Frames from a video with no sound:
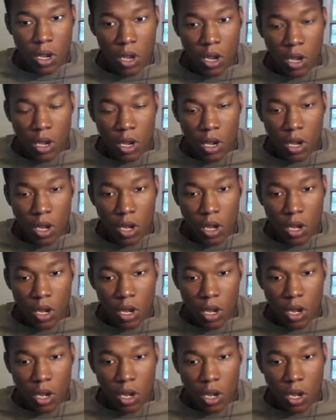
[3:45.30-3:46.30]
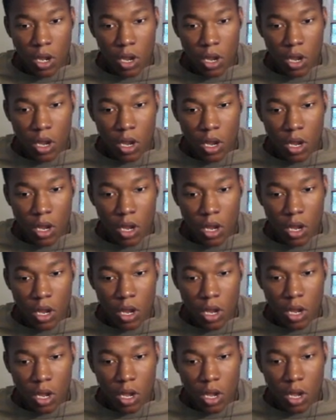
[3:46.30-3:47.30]

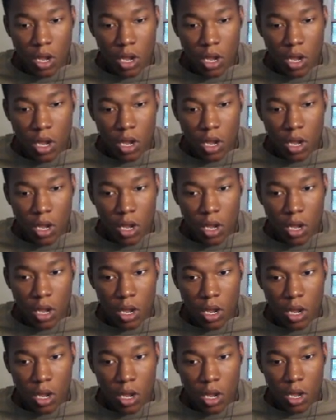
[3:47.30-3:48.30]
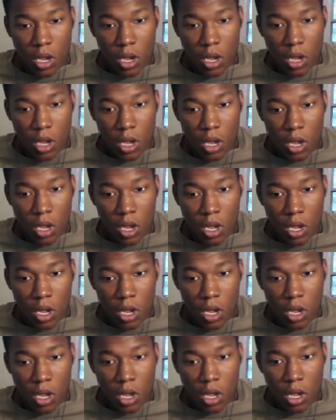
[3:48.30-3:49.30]

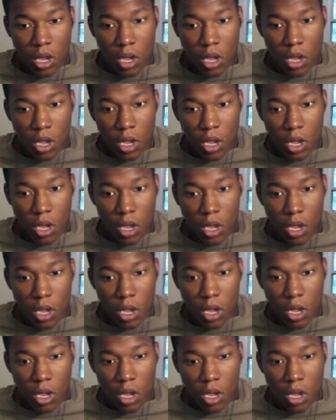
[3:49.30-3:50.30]
[no speech]